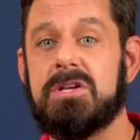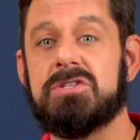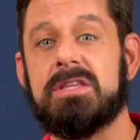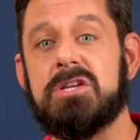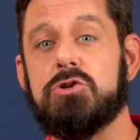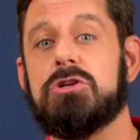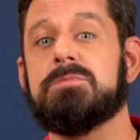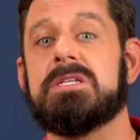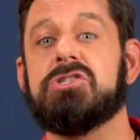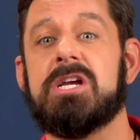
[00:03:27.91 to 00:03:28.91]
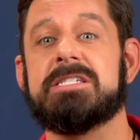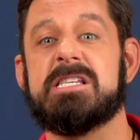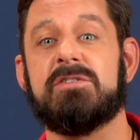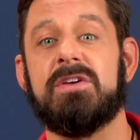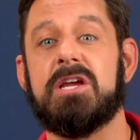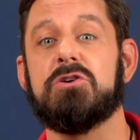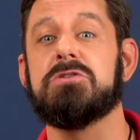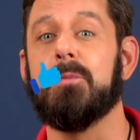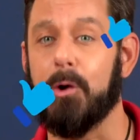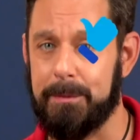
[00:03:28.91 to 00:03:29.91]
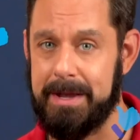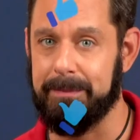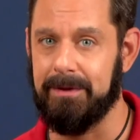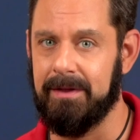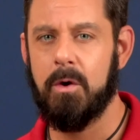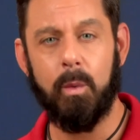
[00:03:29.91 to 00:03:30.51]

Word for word: so that YouTube suggests this video to more people.